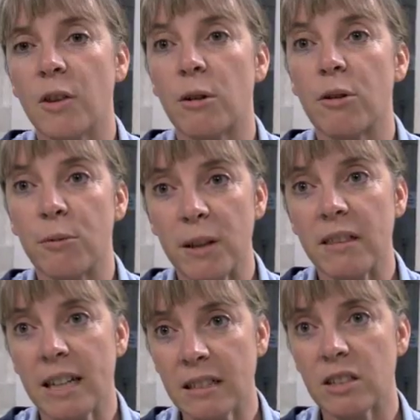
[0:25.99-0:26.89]
There are three
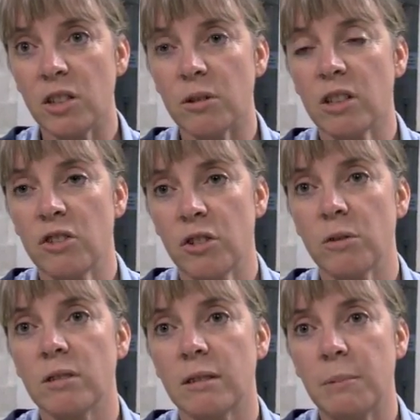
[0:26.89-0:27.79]
things that you can
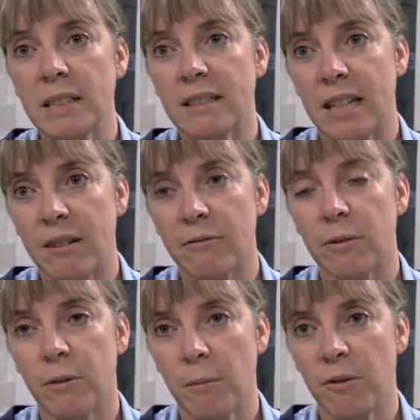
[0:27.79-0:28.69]
do to be safe
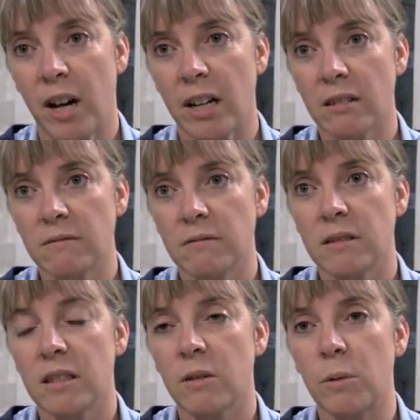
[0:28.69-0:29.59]
from fire.
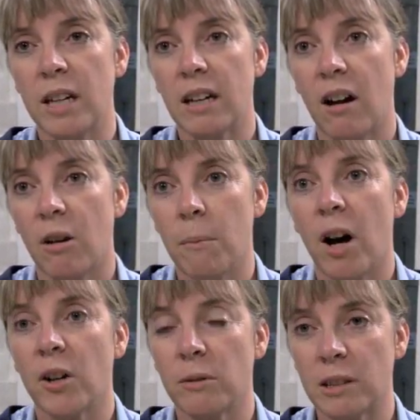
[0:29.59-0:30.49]
We, our
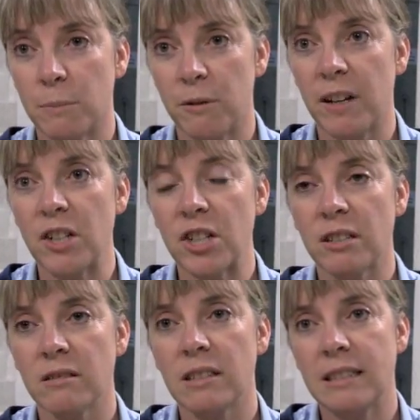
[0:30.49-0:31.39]
motto is
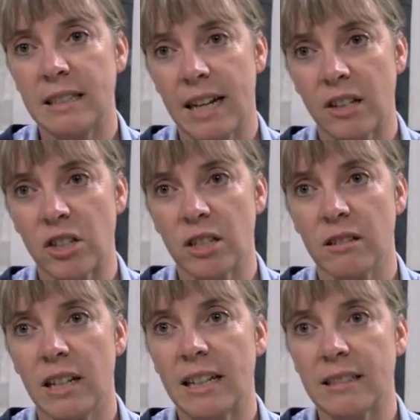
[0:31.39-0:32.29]
prevention,
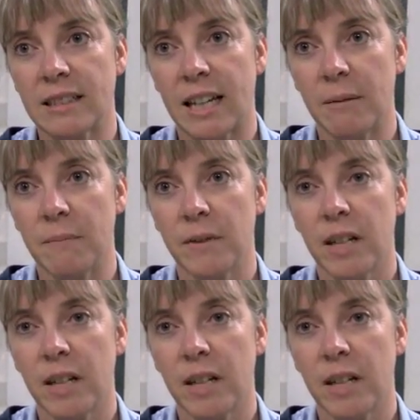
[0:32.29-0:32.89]
detection, and escape.